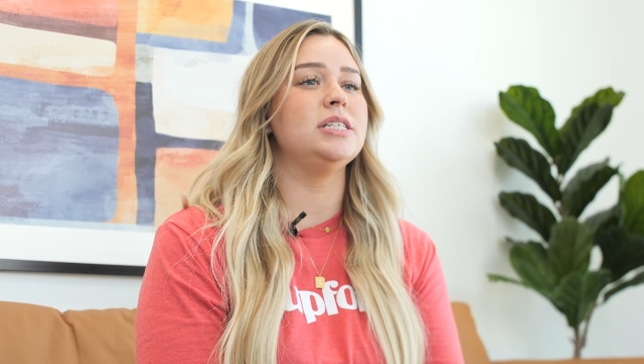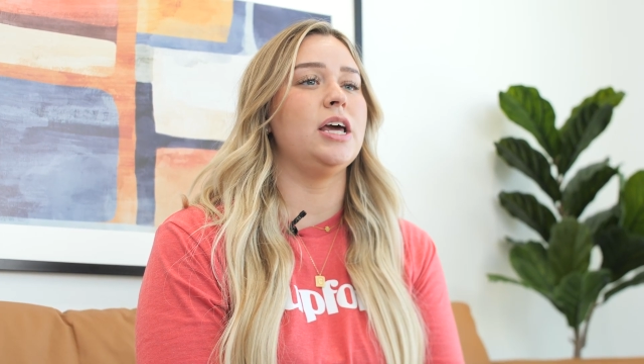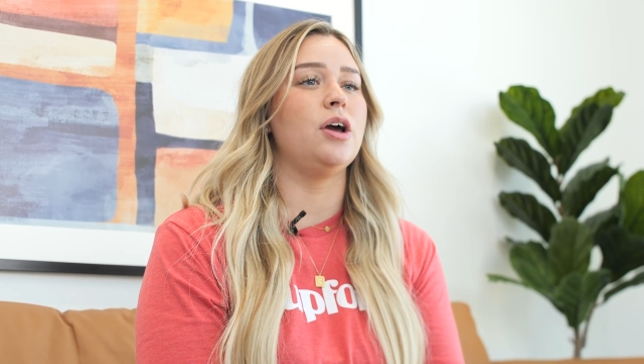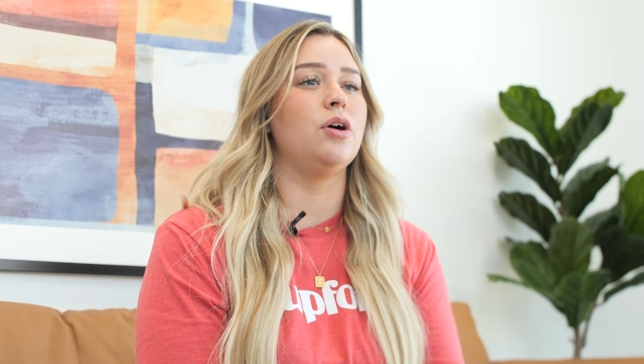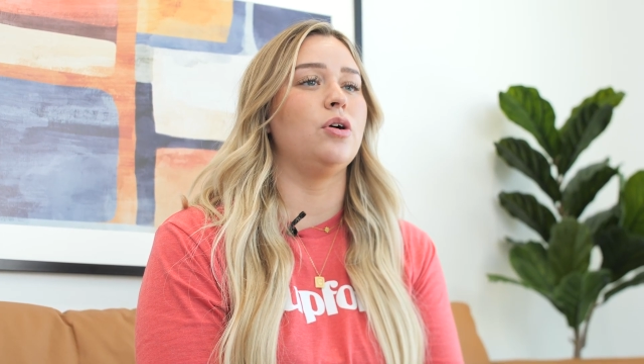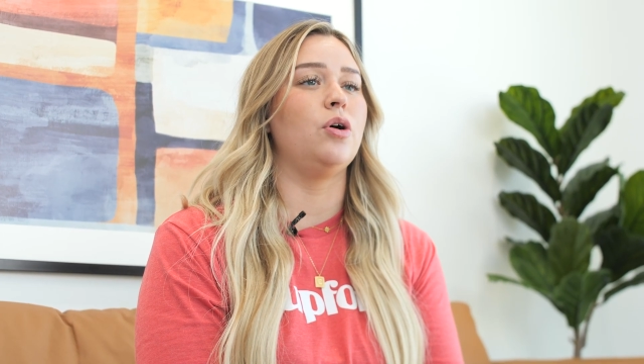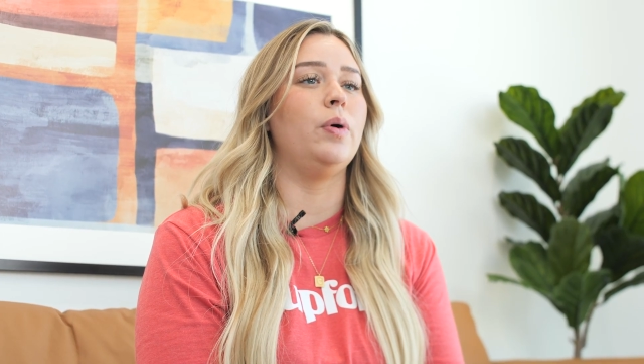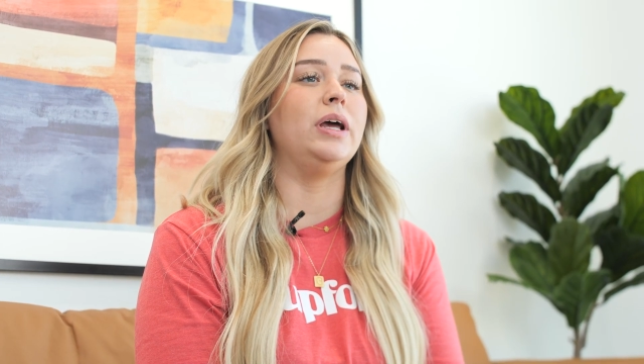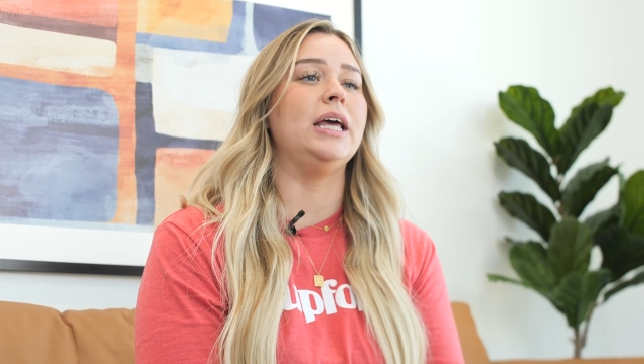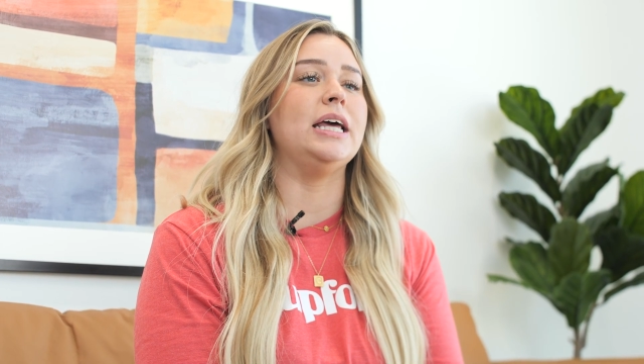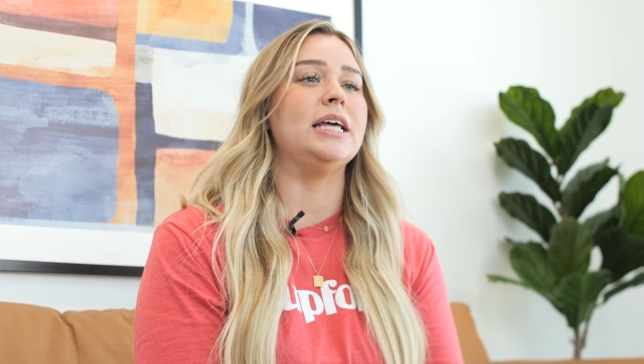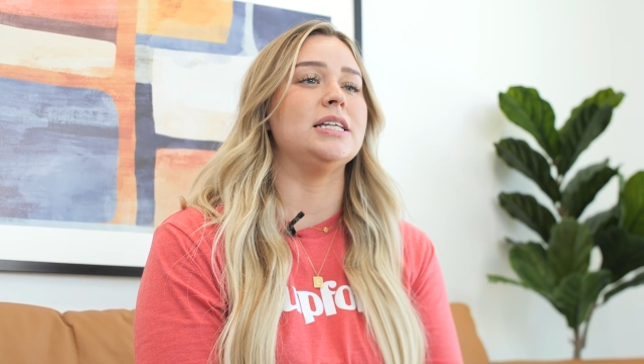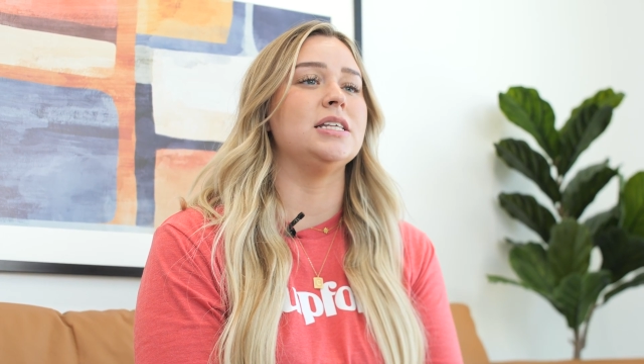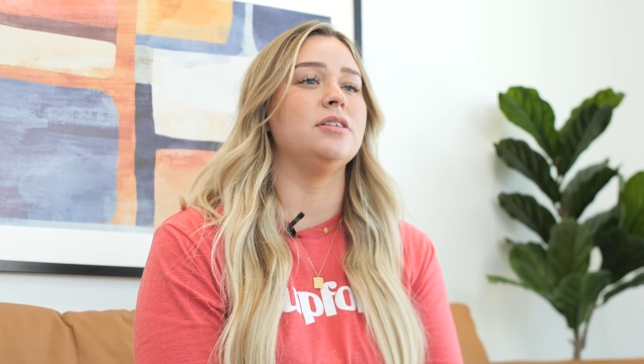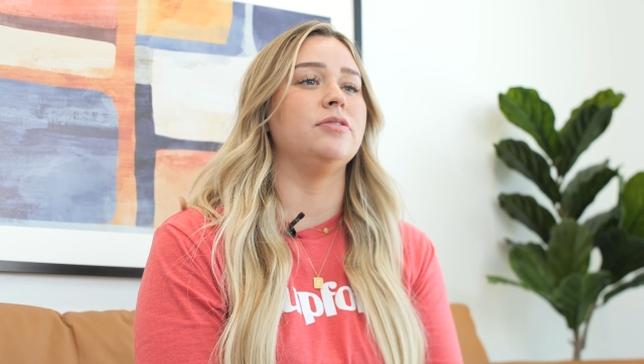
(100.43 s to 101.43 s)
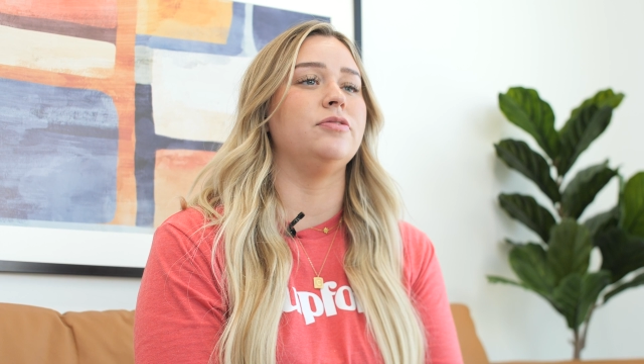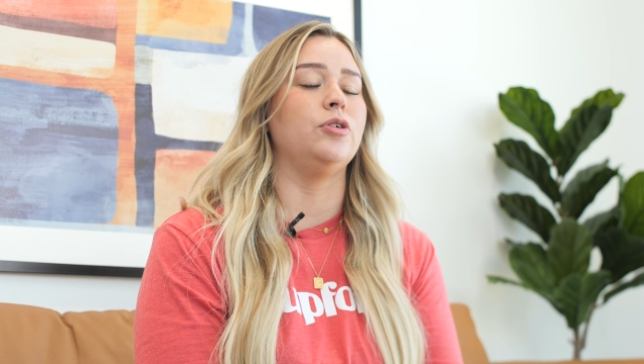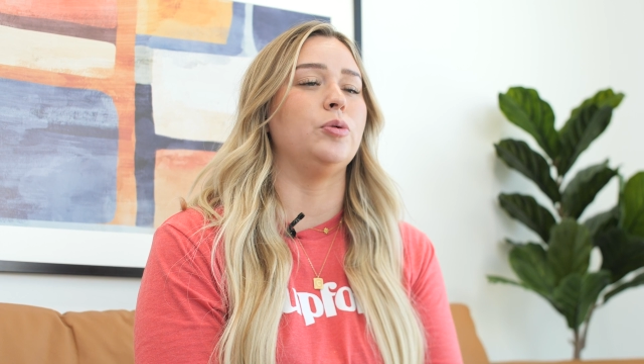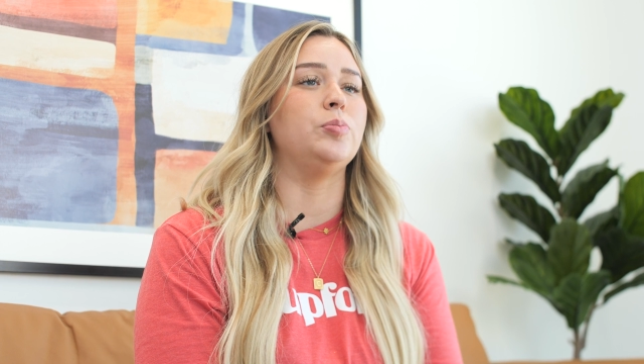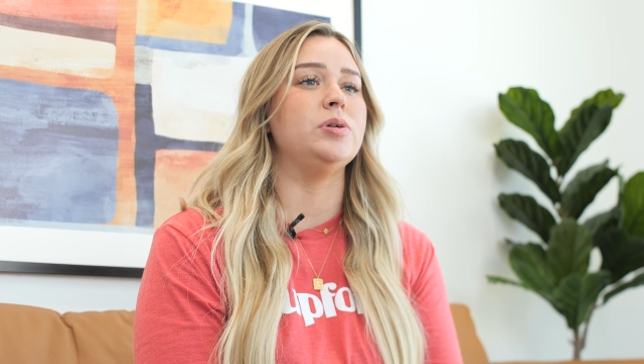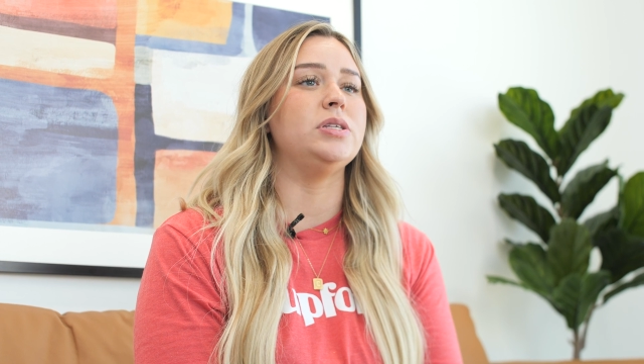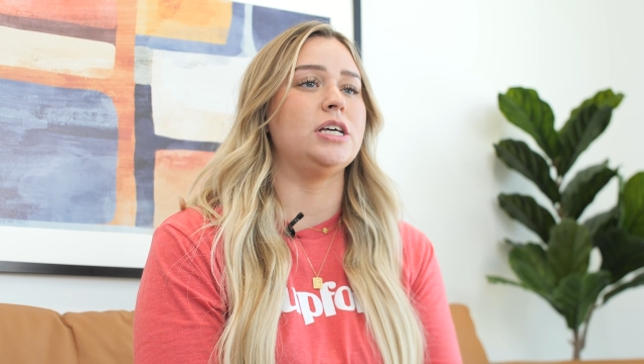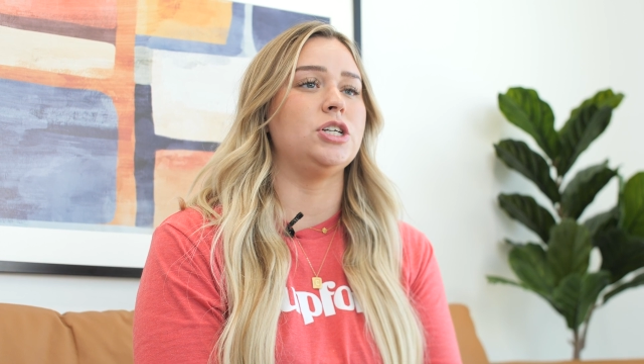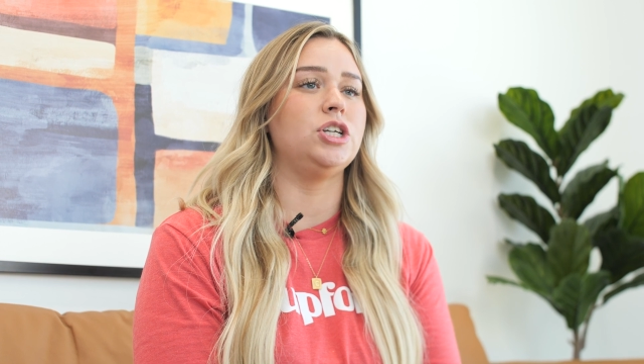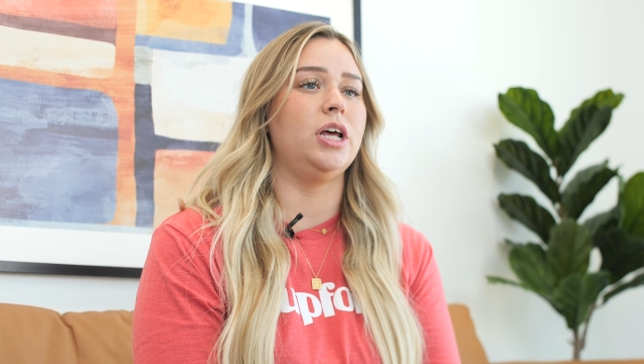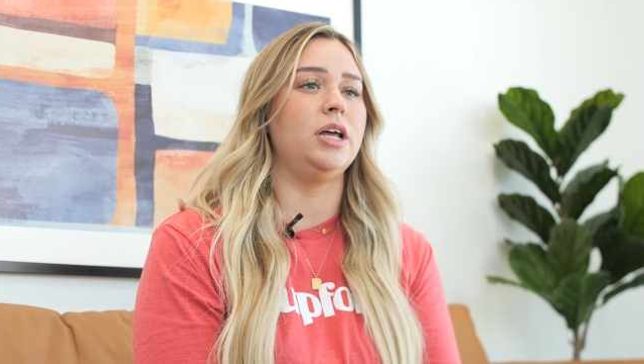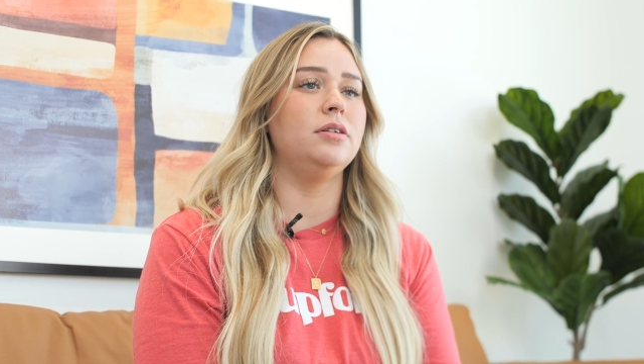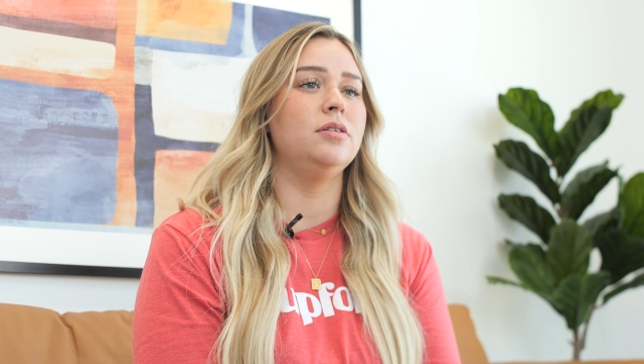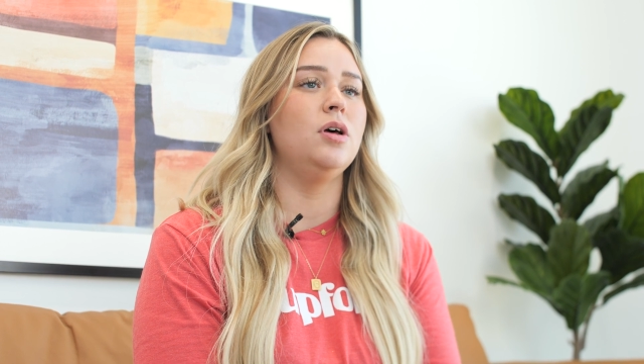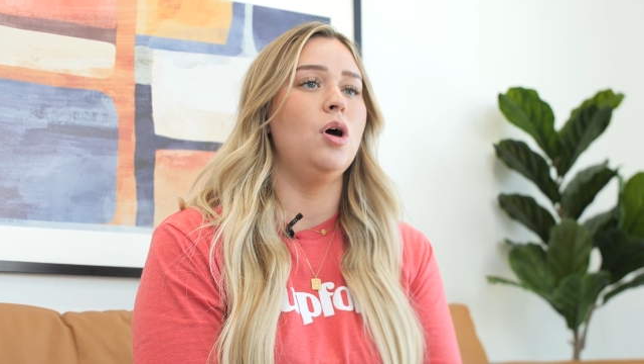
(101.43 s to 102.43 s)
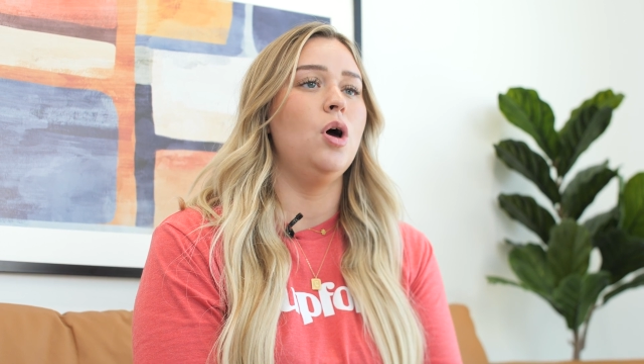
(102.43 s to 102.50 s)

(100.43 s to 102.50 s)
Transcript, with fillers: they are going into the full position.